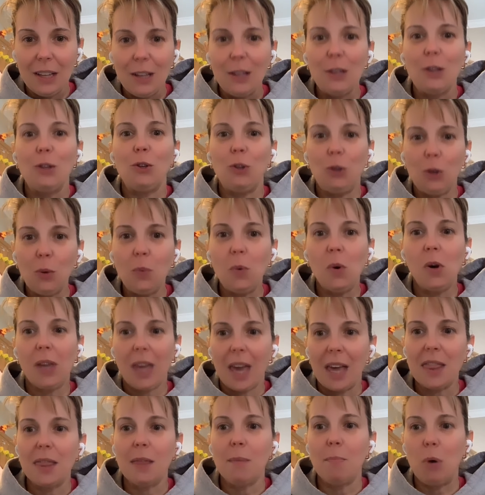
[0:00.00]
you will
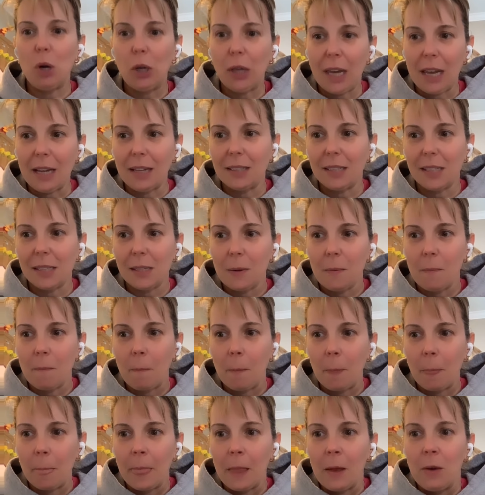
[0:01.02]
get the bookings.
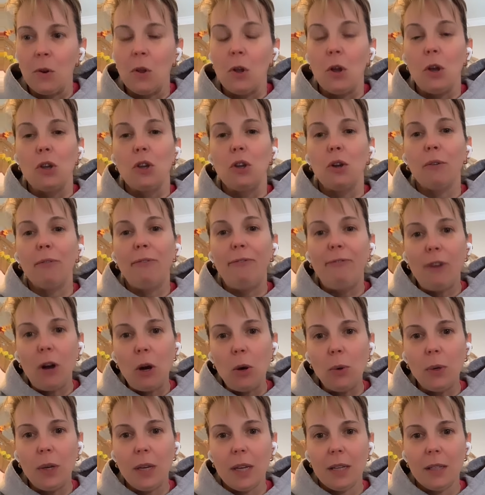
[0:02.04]
Your
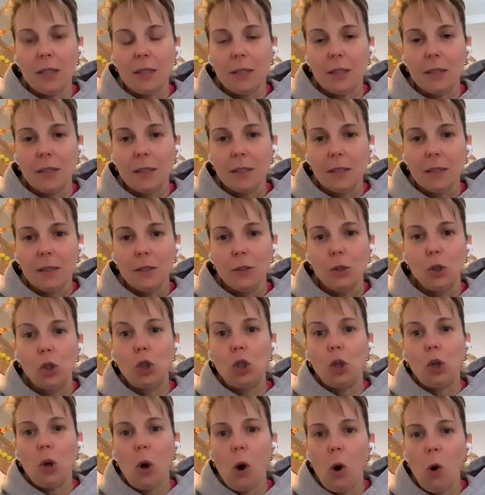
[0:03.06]
focus
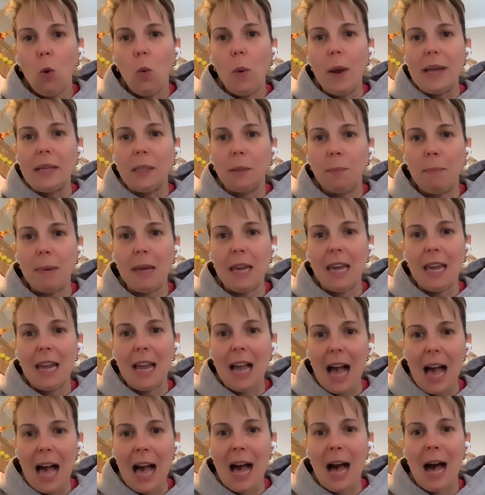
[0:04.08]
should always be
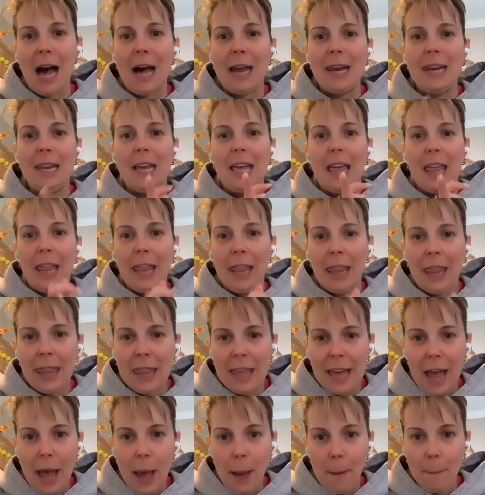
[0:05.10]
on
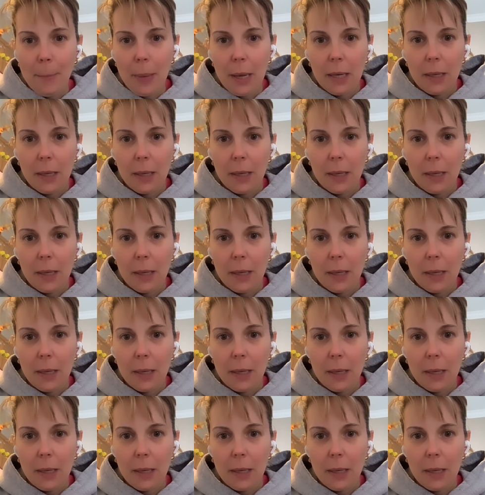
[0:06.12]
them,